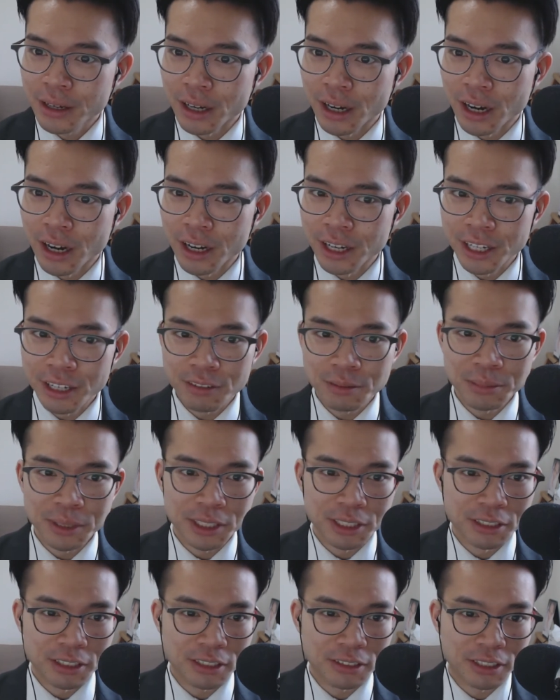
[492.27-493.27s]
It never
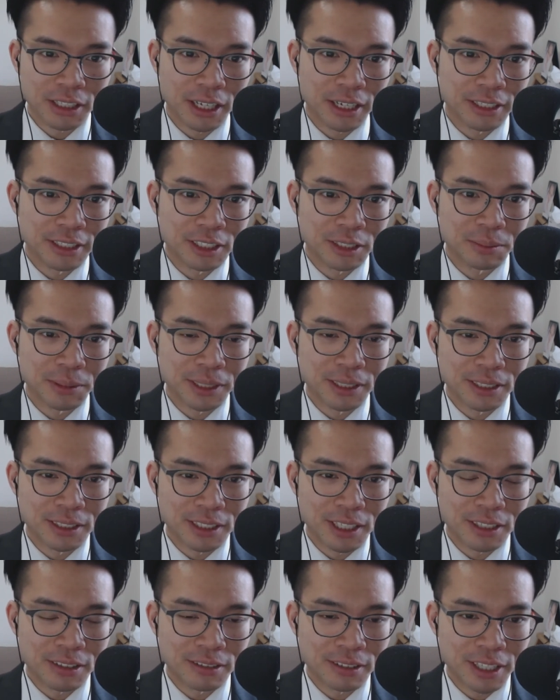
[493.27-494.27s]
materialized because
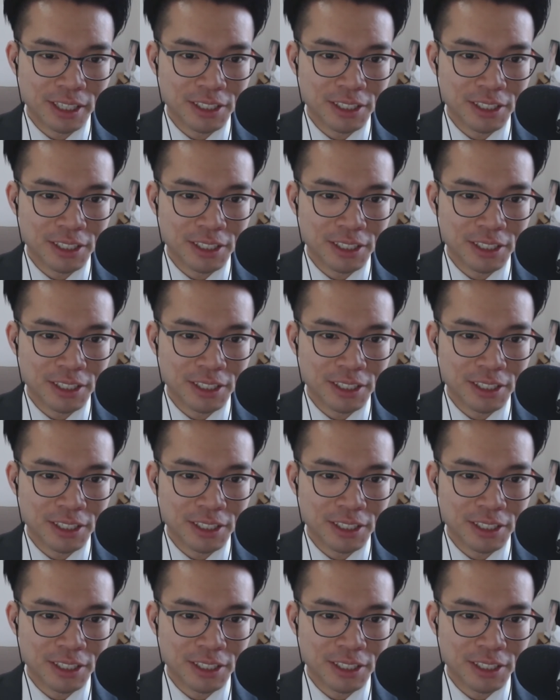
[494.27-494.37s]
I don't